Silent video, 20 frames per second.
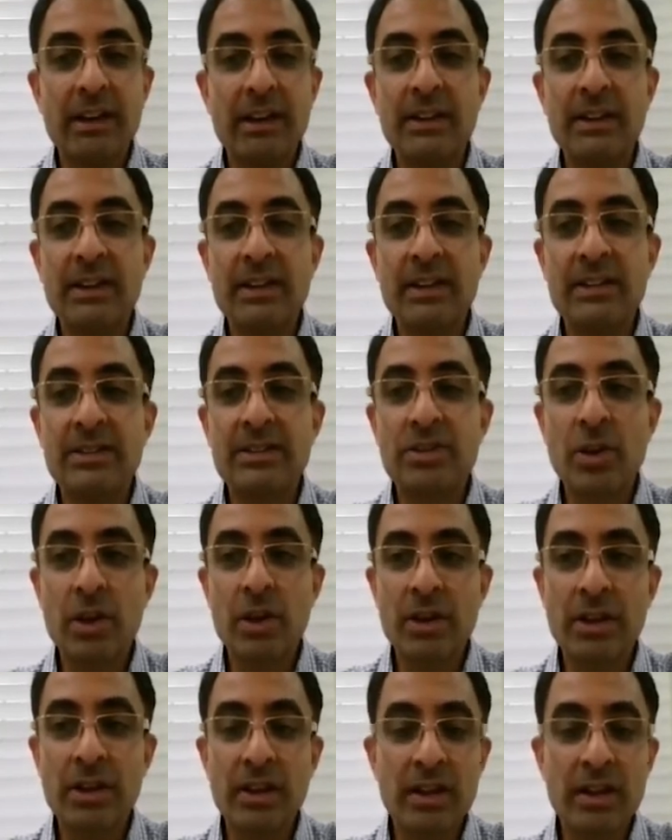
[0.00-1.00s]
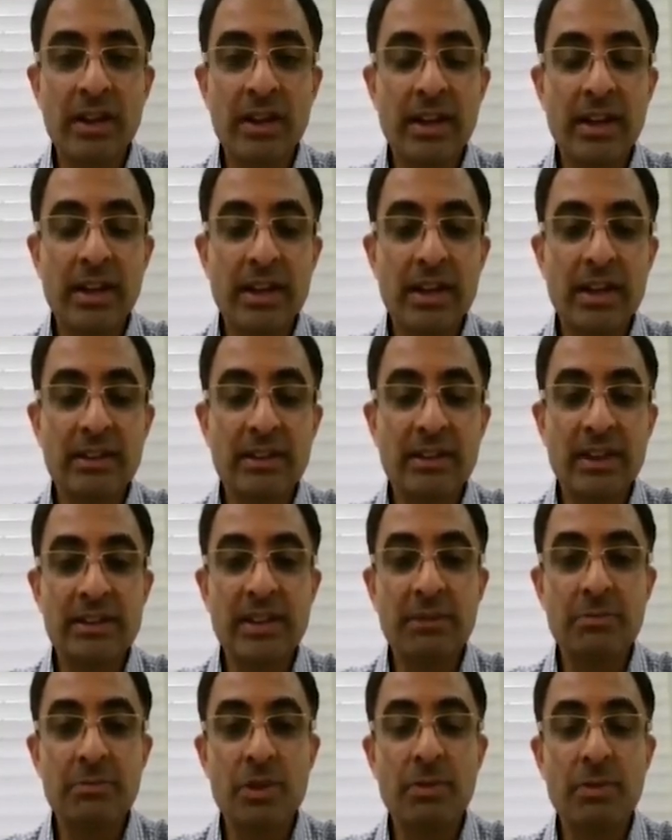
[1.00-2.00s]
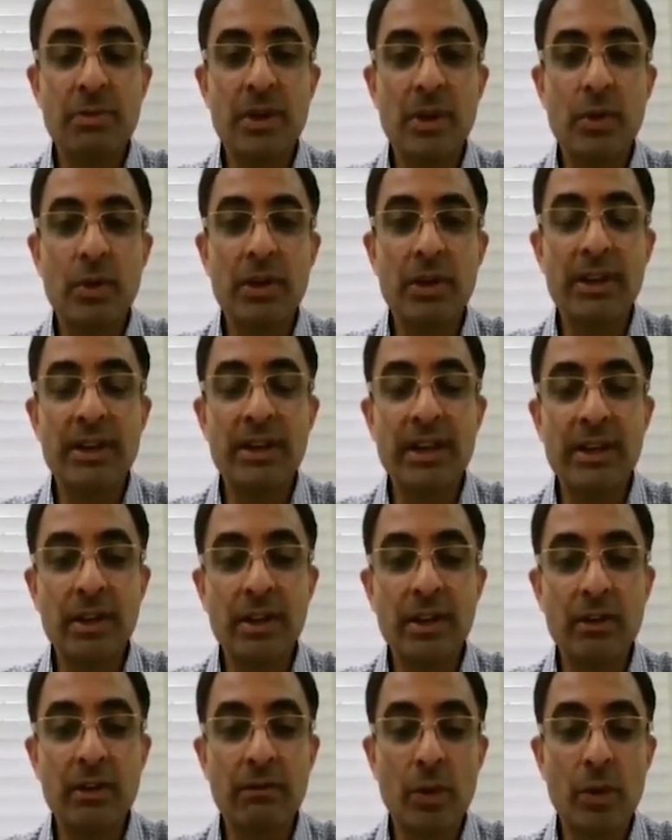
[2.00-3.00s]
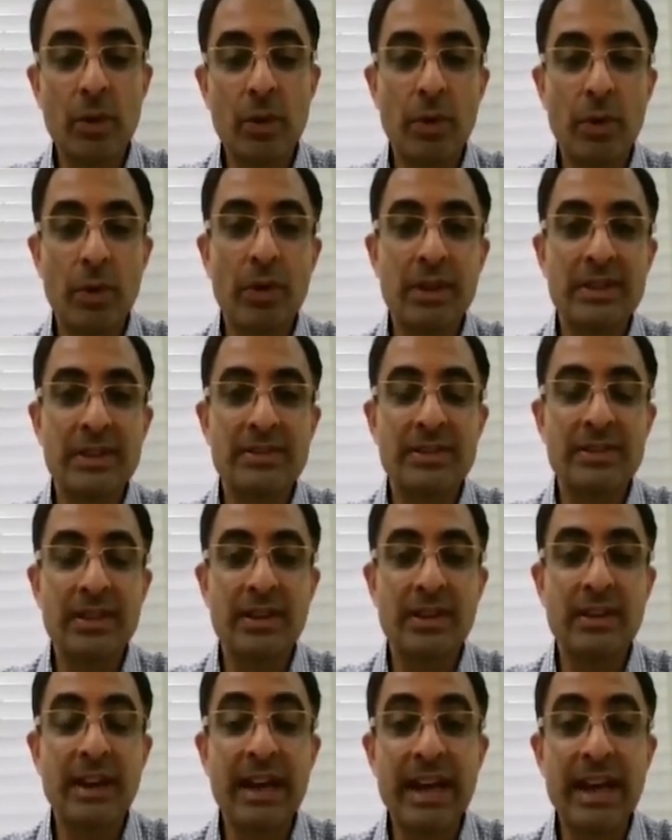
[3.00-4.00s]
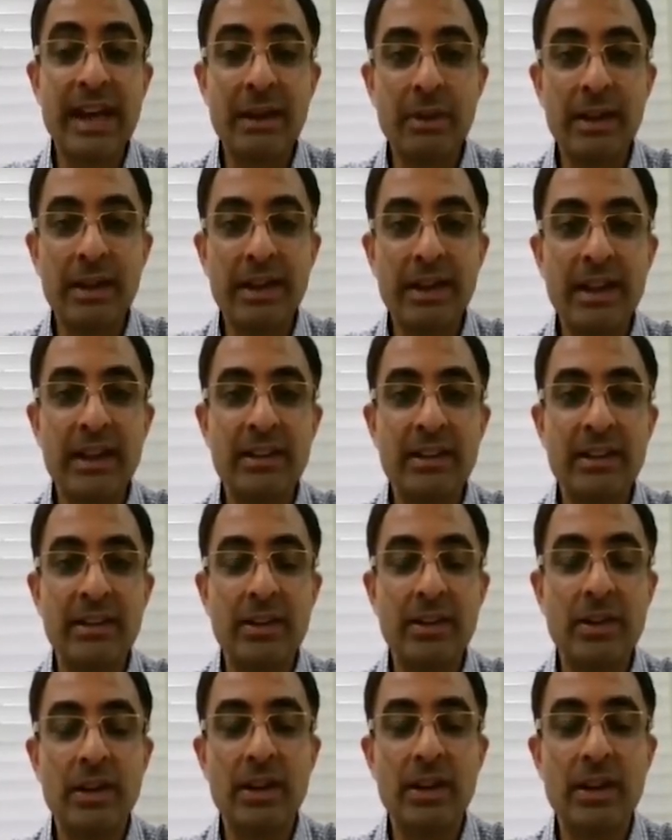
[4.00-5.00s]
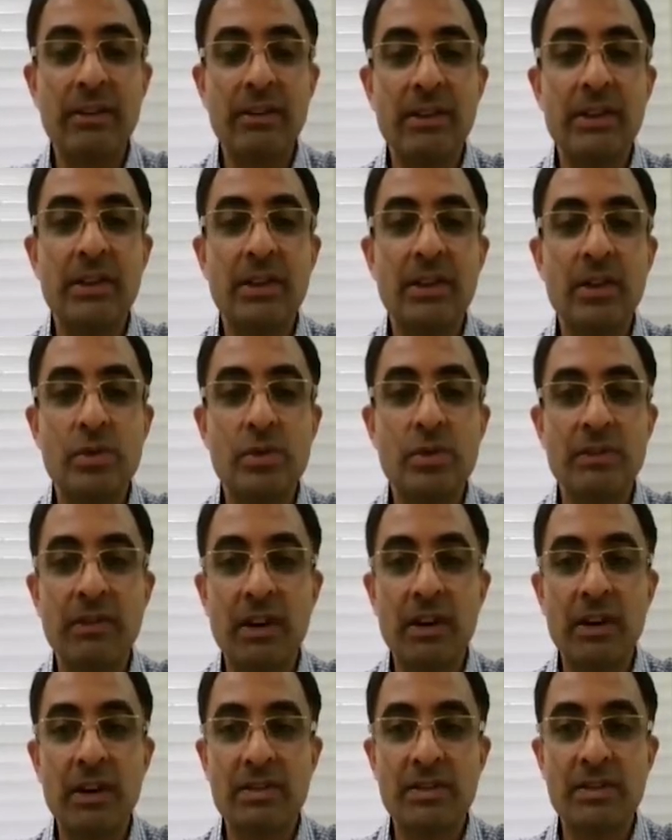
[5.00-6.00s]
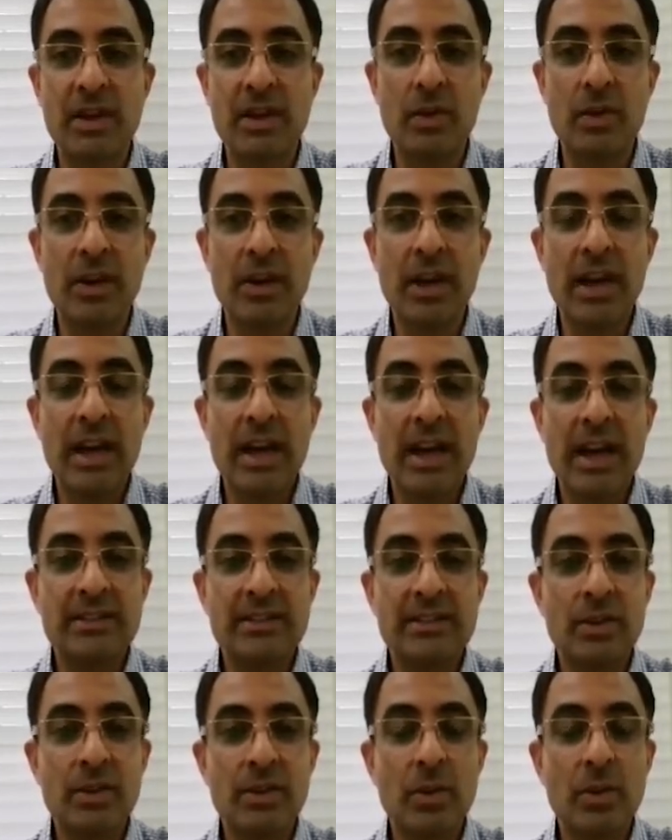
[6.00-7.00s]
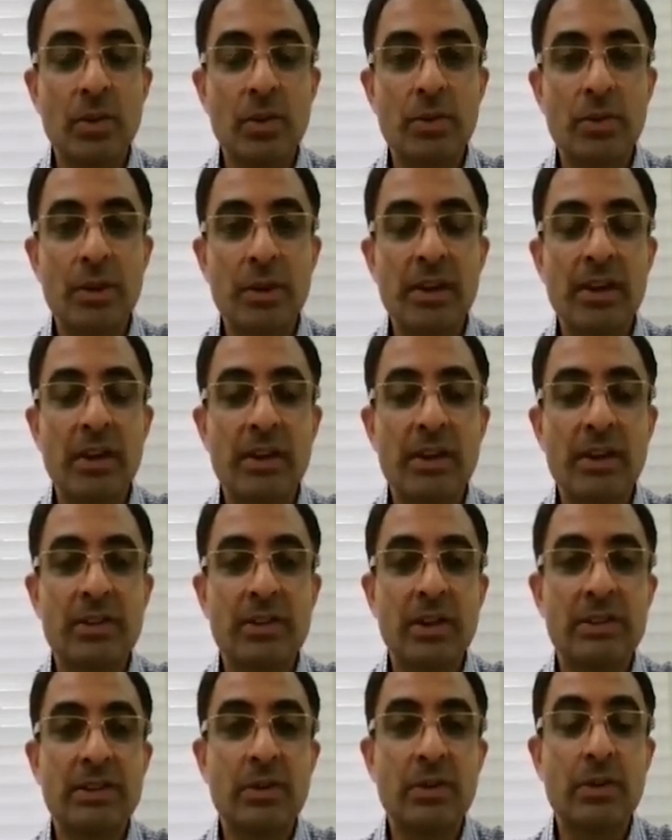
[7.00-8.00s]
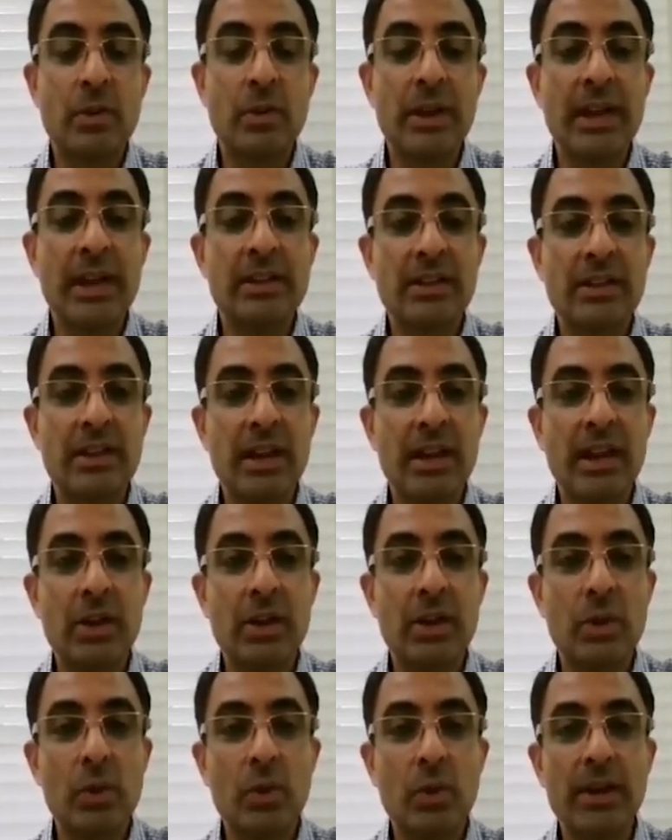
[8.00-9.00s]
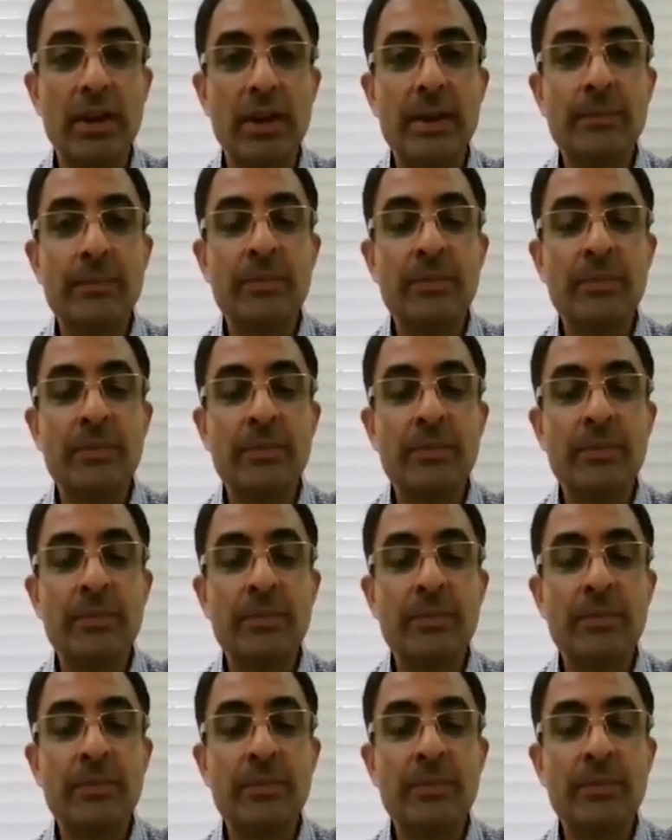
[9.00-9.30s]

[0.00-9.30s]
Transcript: With a short learning curve, there seems to be a good degree of what we call as reliability with the use of ultrasound as a usual, as a routine screening tool.